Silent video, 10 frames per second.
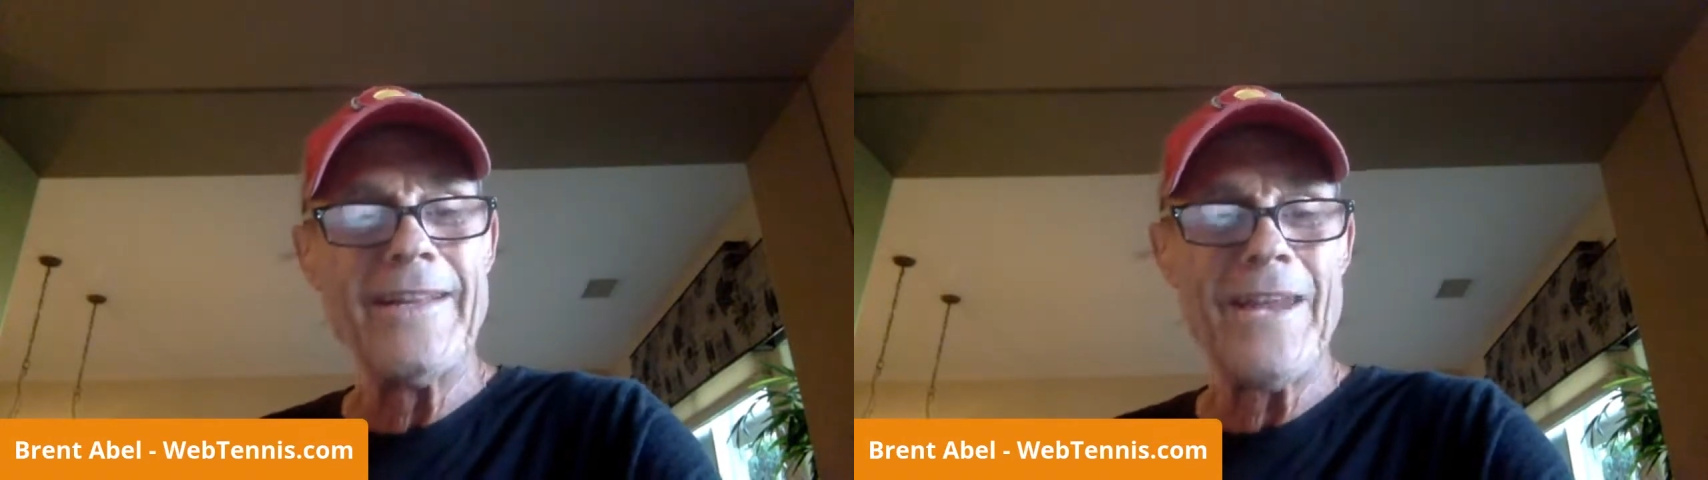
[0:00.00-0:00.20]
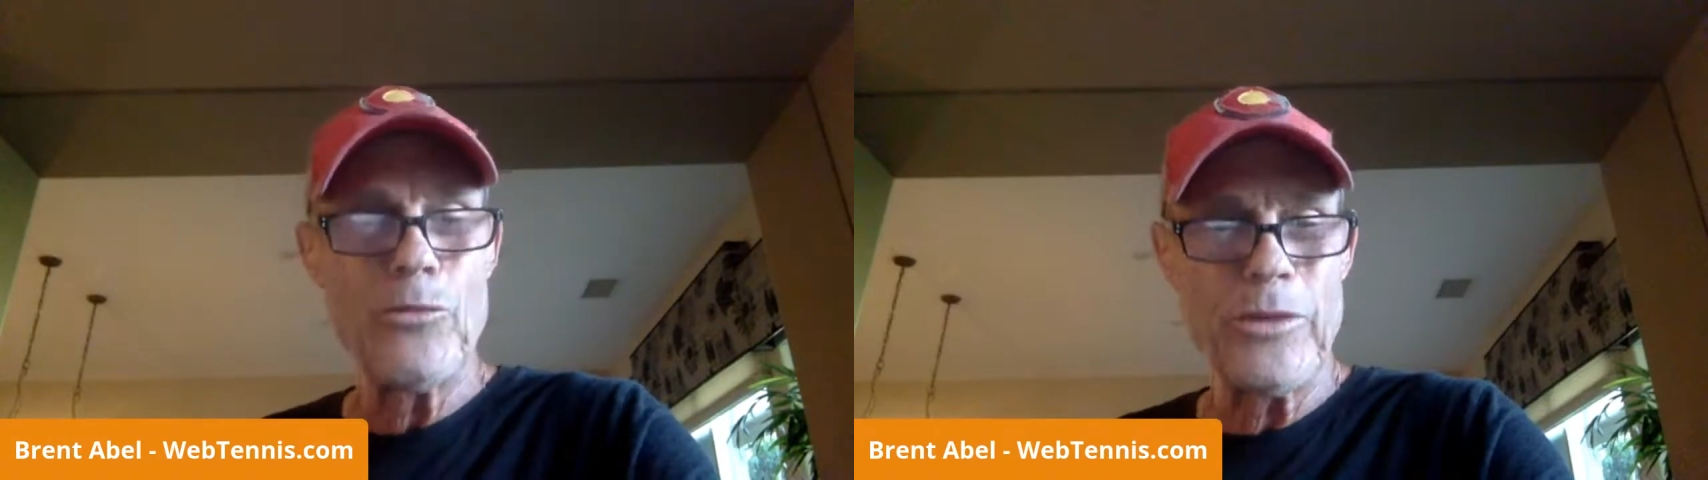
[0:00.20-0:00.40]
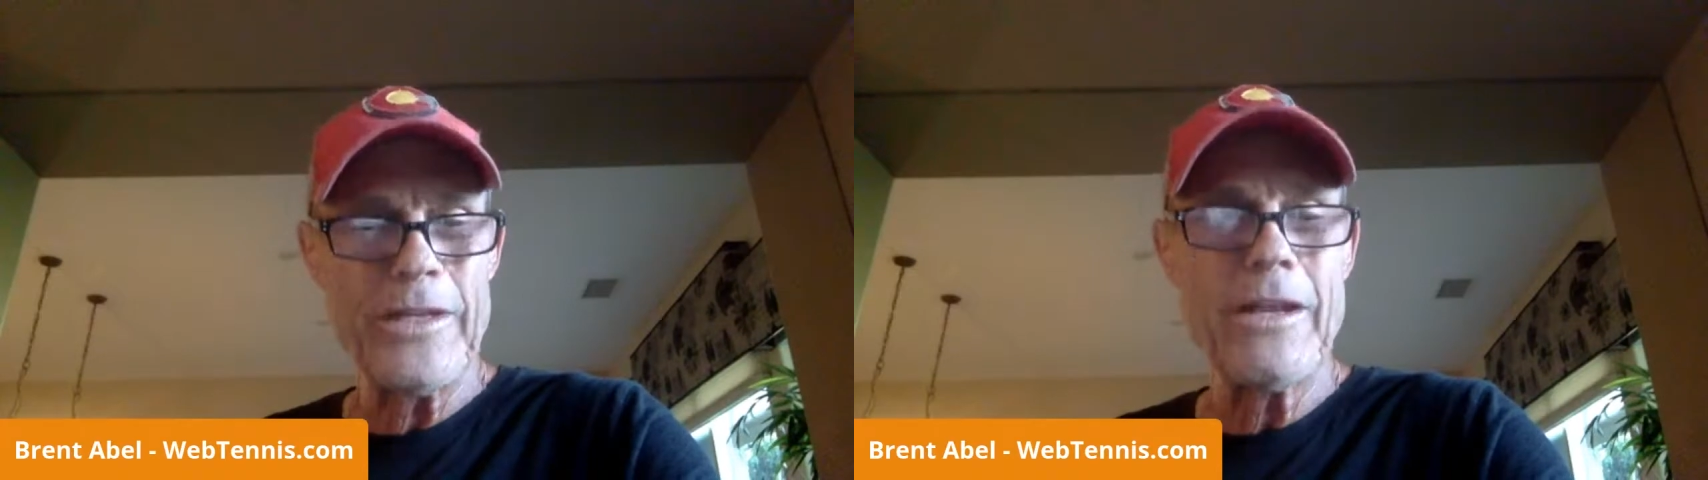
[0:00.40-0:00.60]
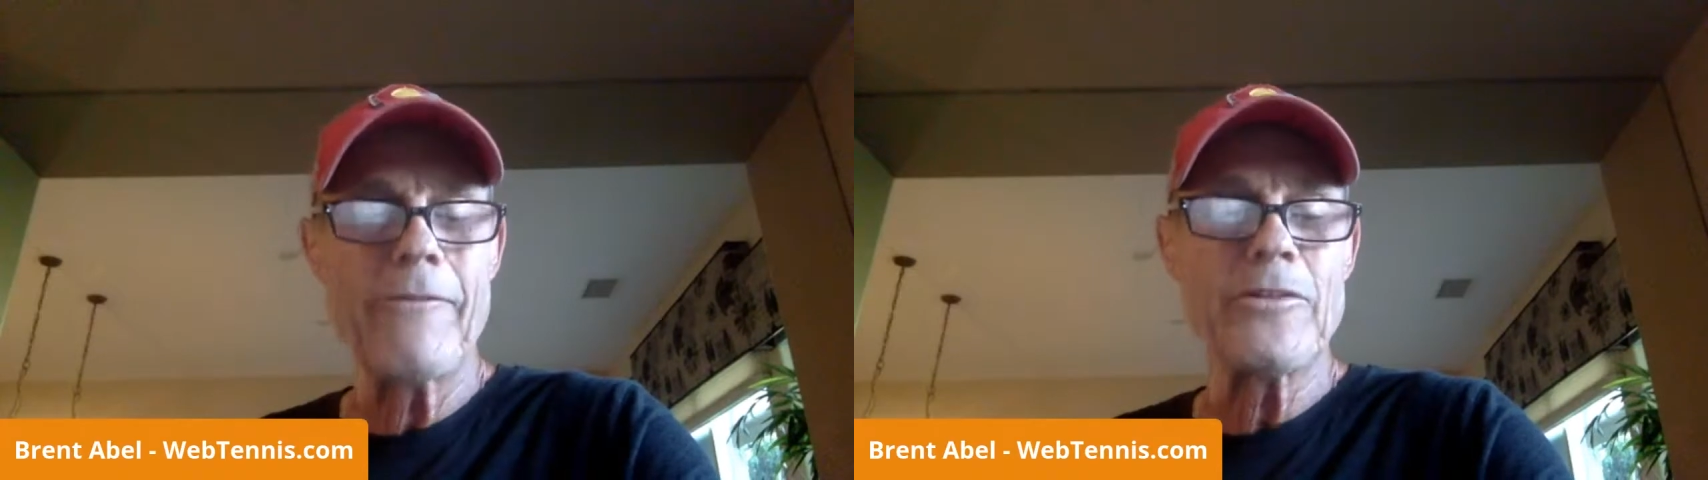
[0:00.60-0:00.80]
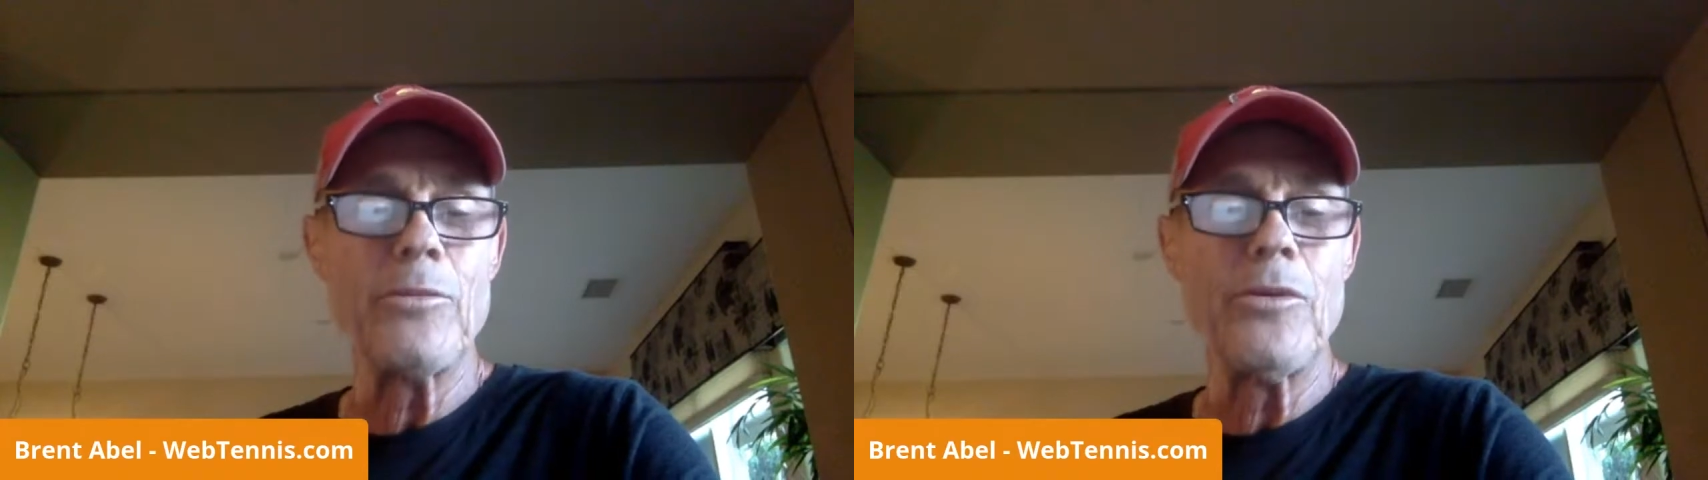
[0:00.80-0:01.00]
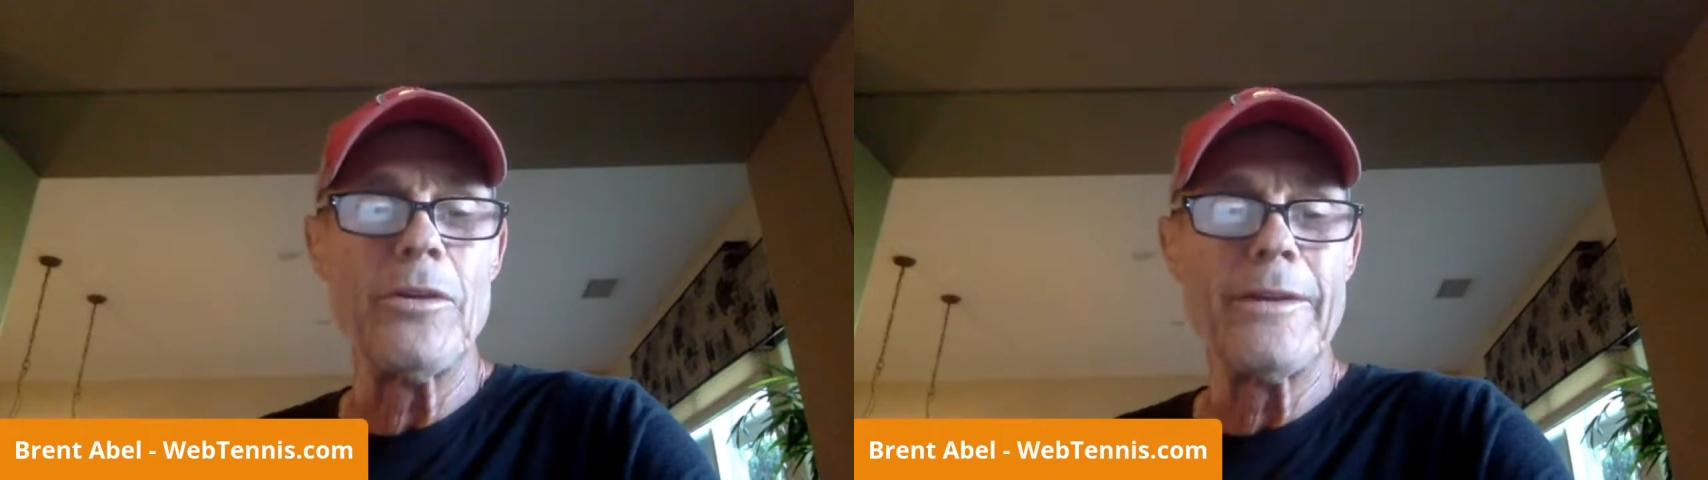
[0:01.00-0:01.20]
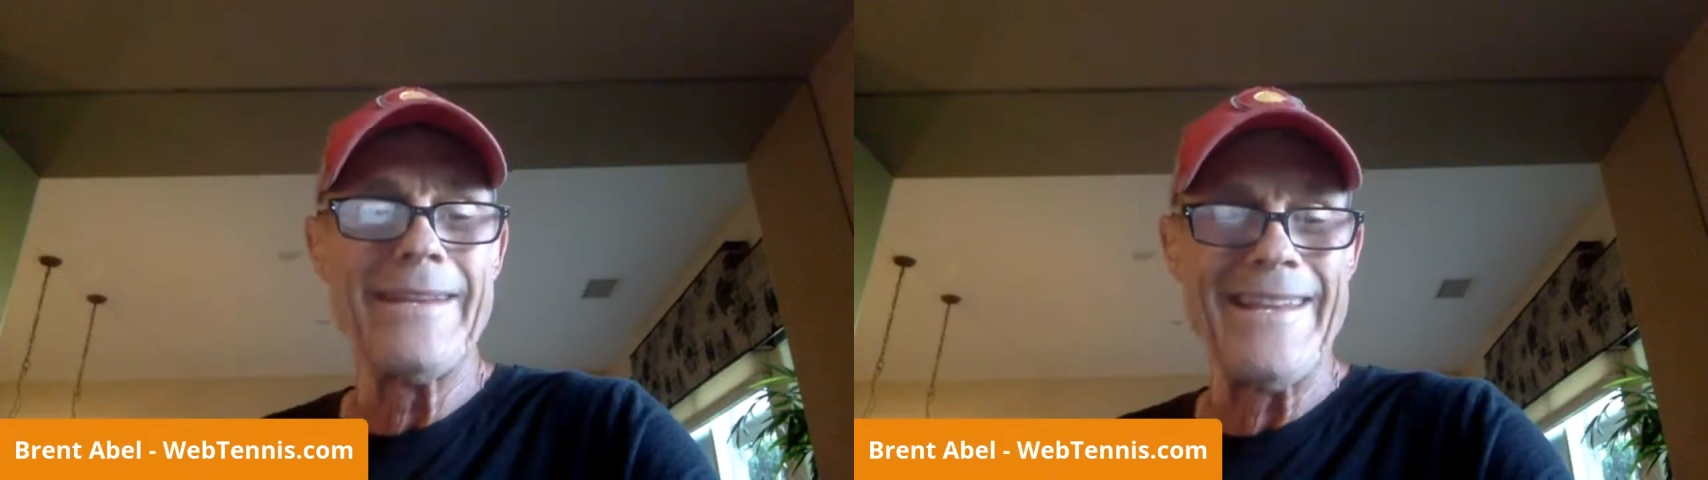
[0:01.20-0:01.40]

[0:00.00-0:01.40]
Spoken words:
Get really comfortable.